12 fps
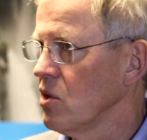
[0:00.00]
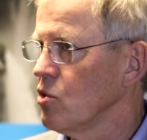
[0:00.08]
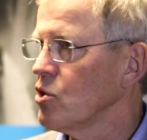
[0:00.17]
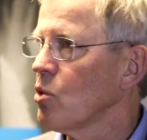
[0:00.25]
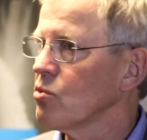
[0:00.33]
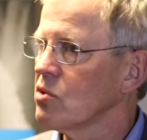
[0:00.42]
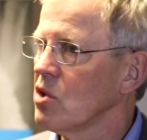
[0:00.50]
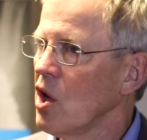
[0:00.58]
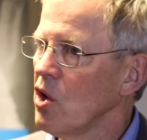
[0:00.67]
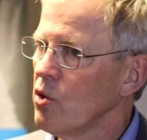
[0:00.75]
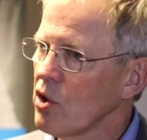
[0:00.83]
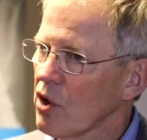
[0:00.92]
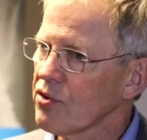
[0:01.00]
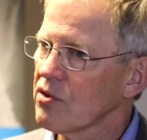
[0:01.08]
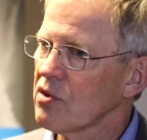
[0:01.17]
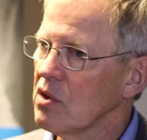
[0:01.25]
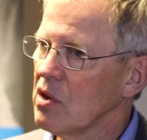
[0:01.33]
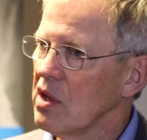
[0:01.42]

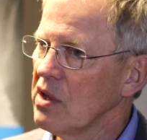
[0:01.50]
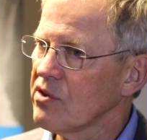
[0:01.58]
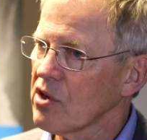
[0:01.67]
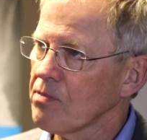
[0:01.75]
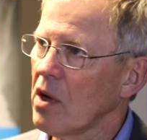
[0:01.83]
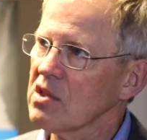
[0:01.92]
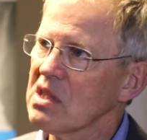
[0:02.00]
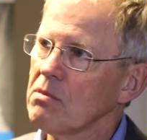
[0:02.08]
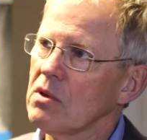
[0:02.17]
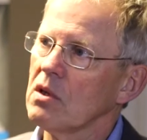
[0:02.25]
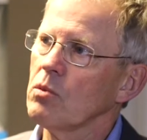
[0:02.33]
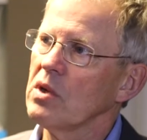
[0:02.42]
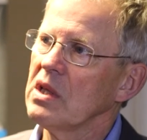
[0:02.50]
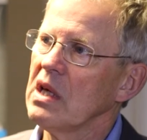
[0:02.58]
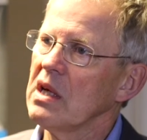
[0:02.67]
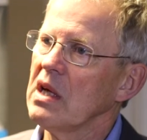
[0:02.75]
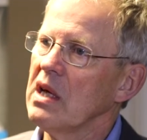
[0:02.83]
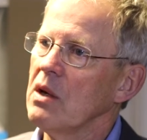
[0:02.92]
It's not possible with
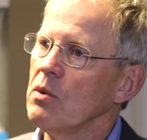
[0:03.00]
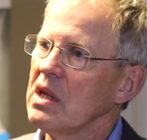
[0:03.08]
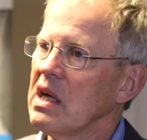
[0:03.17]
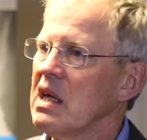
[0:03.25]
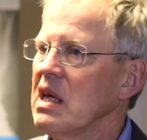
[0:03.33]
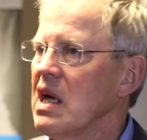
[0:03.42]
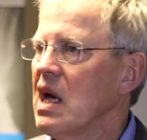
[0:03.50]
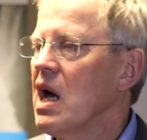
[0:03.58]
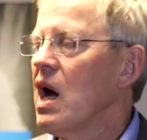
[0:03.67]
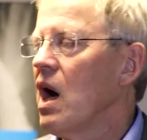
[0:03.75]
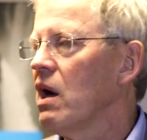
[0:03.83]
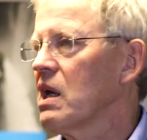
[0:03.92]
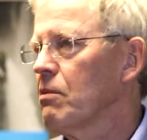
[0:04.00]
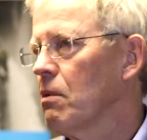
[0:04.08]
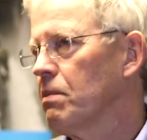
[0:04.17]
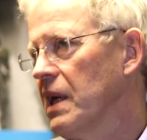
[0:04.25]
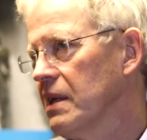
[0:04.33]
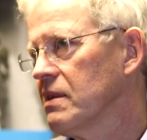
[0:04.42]
a
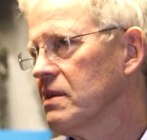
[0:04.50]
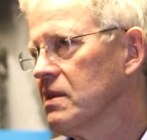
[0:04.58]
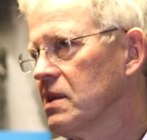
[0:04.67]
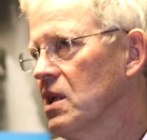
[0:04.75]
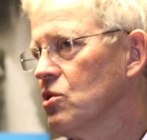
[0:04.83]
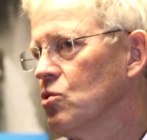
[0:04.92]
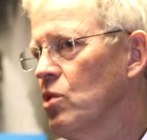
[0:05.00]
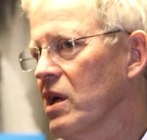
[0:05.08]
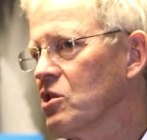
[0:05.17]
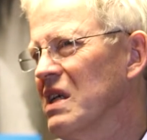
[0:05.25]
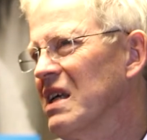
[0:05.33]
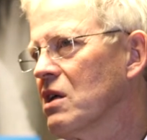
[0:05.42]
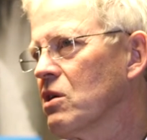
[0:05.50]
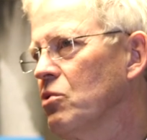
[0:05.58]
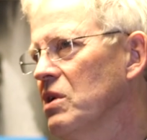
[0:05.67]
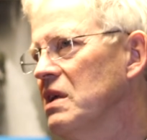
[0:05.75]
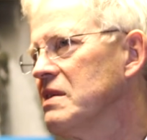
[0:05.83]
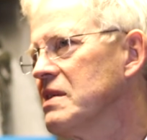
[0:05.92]
hydropower plant to actually
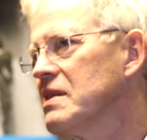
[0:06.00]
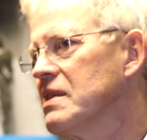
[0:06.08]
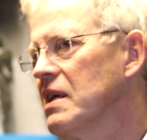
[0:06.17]
increase